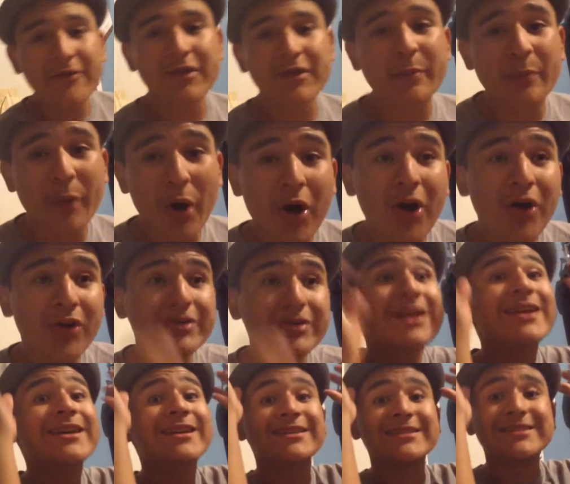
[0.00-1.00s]
the
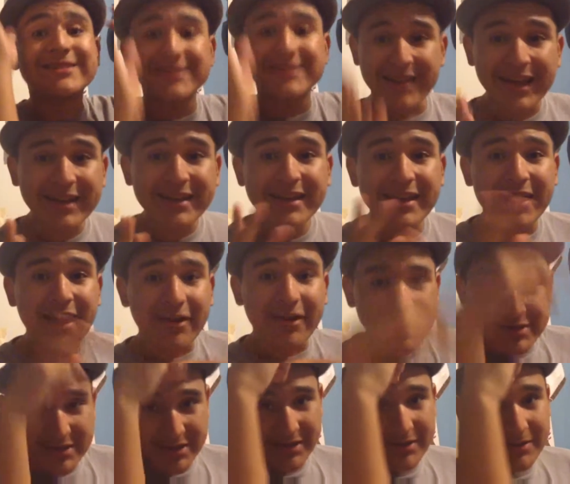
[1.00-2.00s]
Bold, is signing
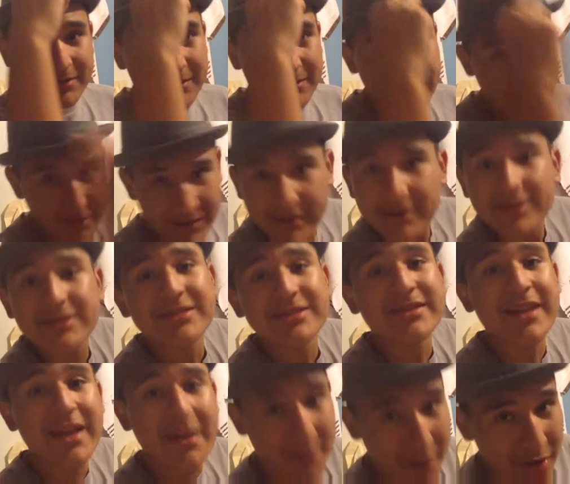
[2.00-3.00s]
out.
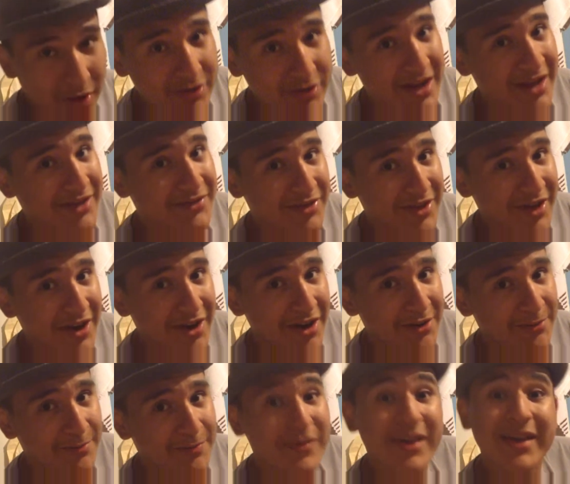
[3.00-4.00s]
Stay bold out
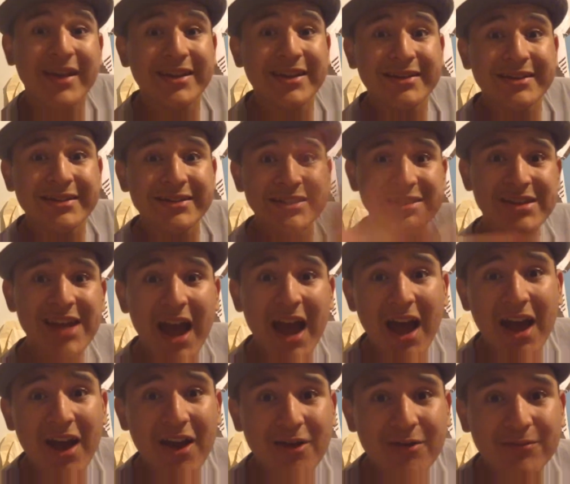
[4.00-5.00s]
there.
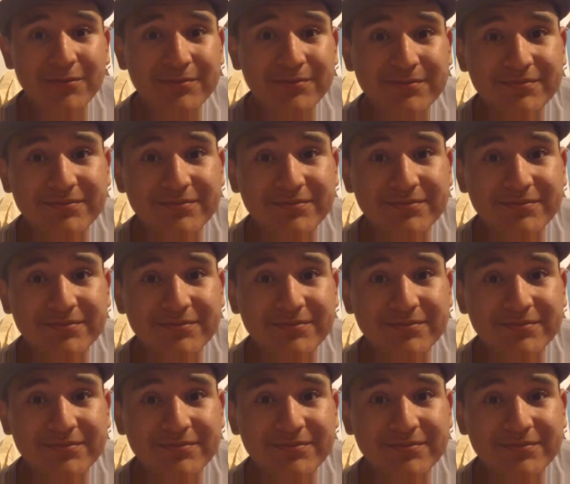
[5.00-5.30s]
Ciao!